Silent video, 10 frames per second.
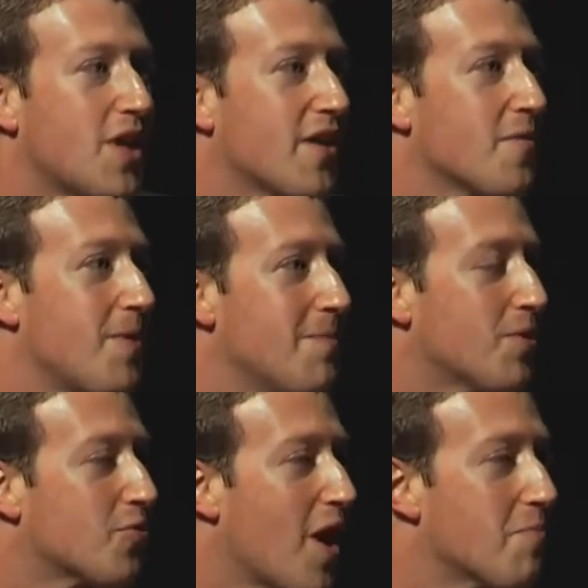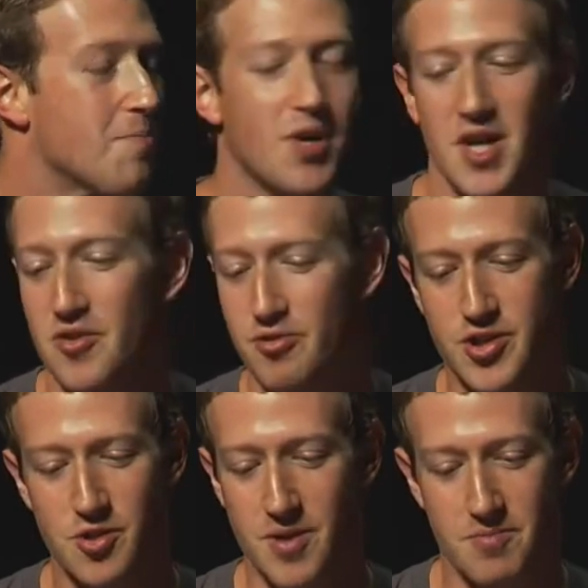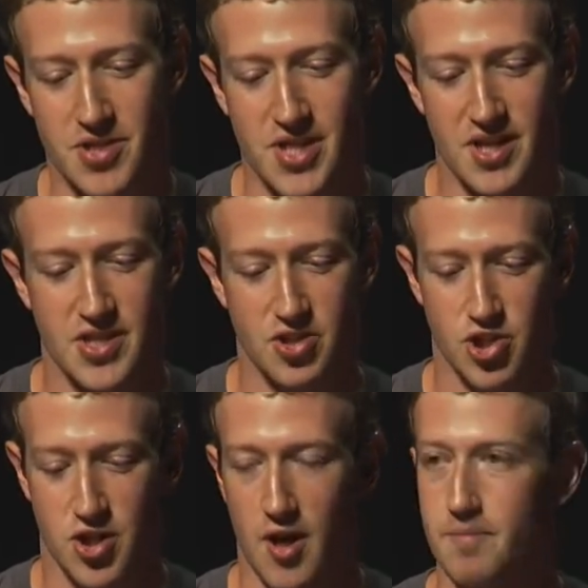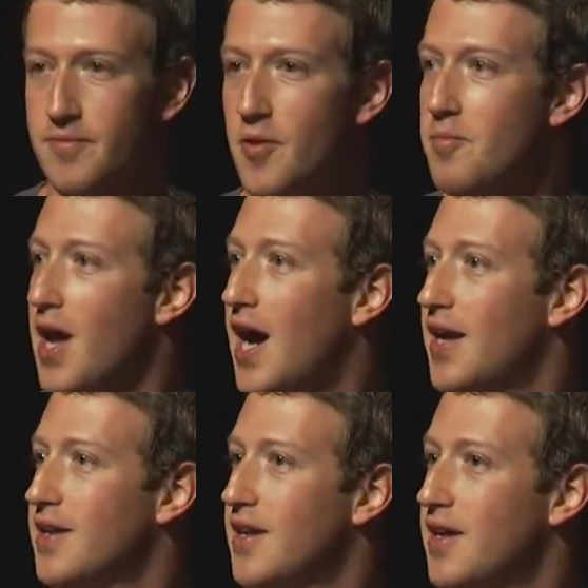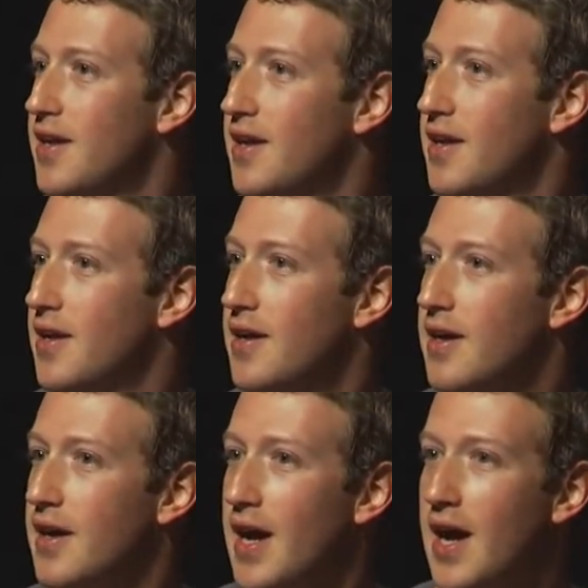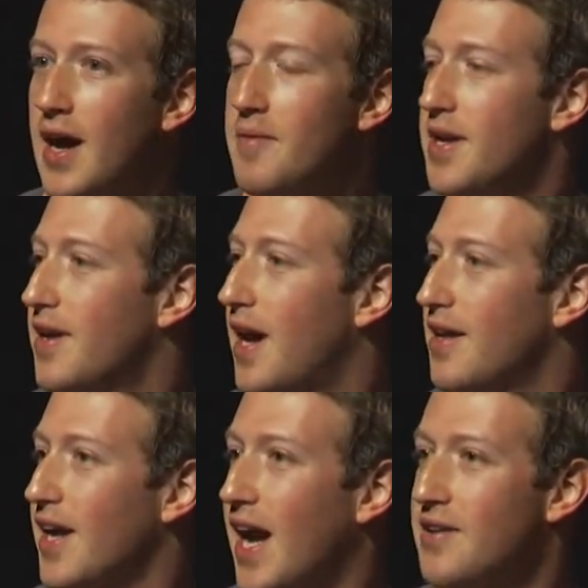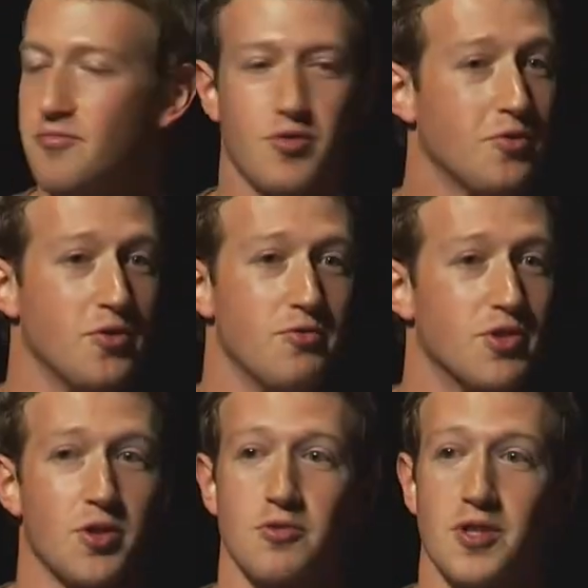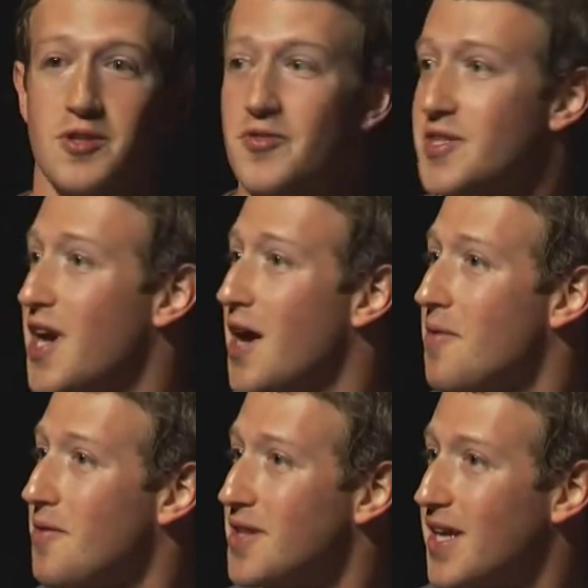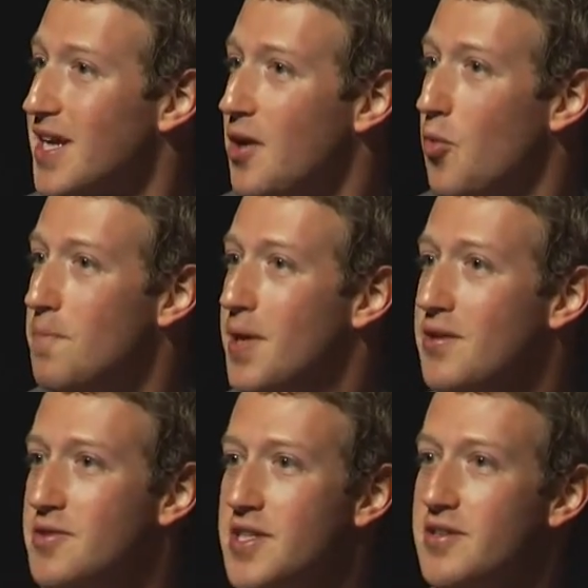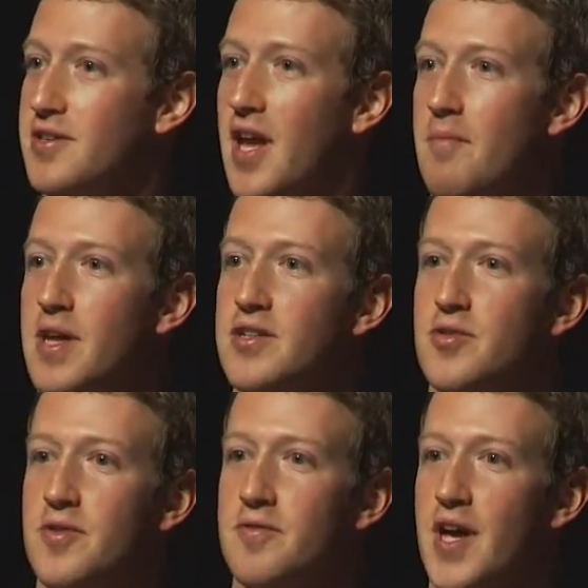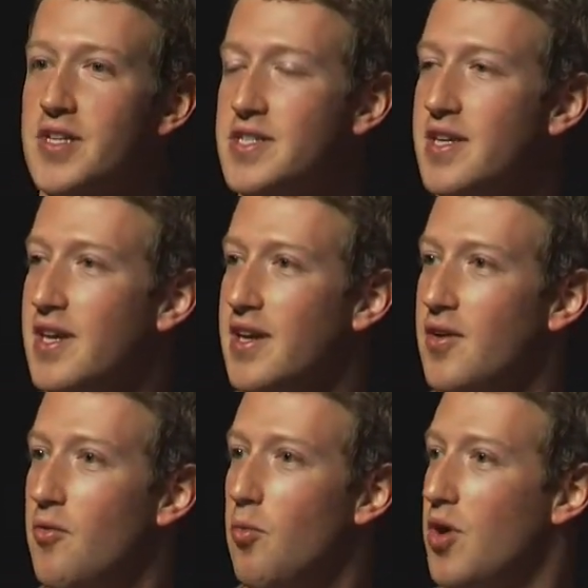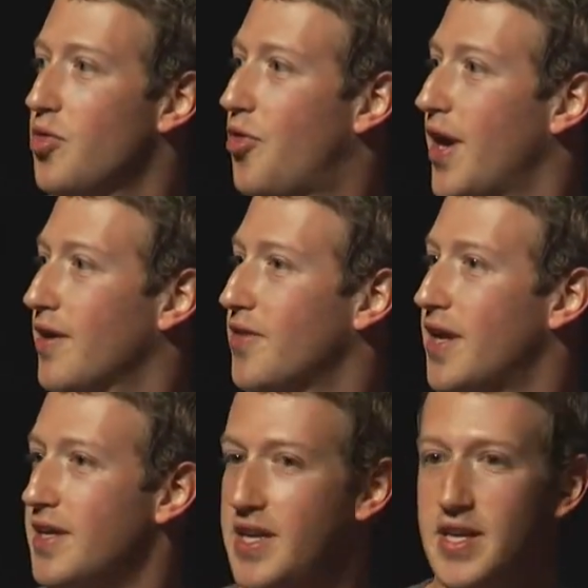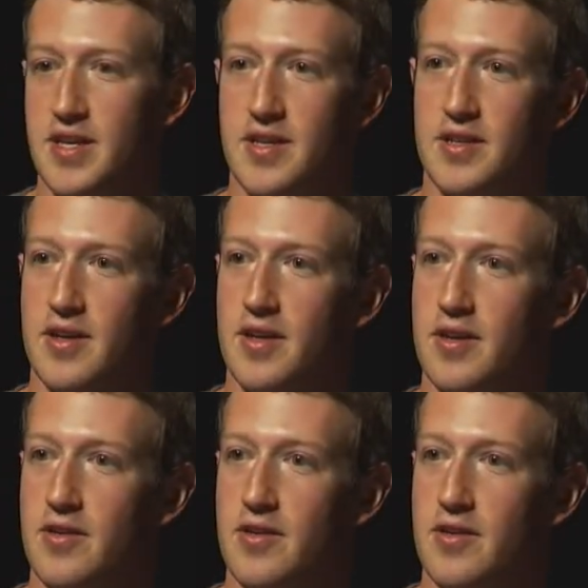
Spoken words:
a lot of the people around me. But there's so many mistakes that just come from not, I mean, like I really knew so little at the time. I mean, like when Peter Thiel came in to invest, one thing that he